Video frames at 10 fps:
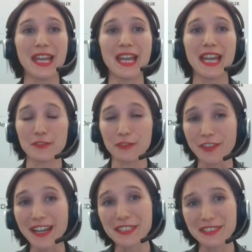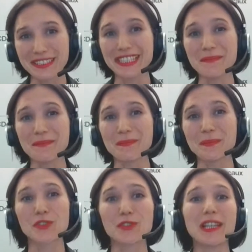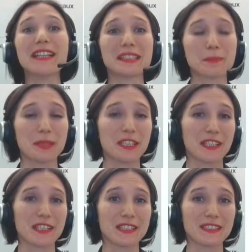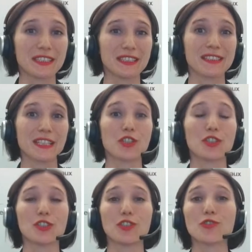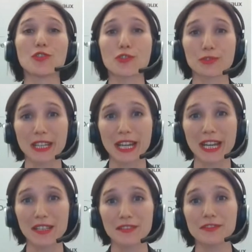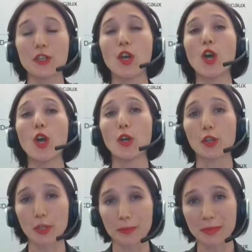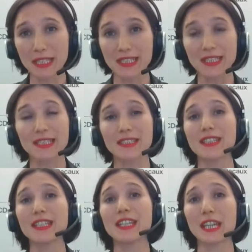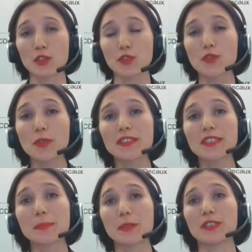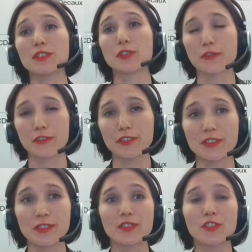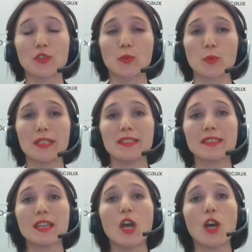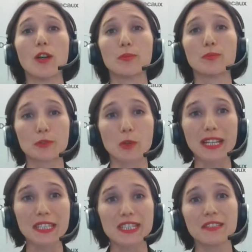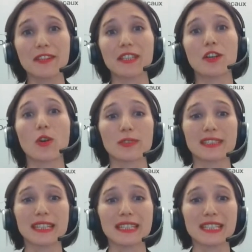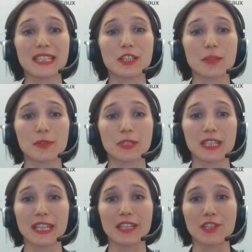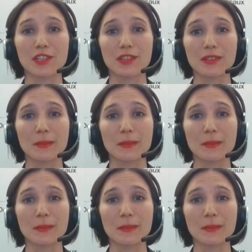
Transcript: And finally, the last PR is that you should have a committed and transparent governance with a proactive and authentic communication.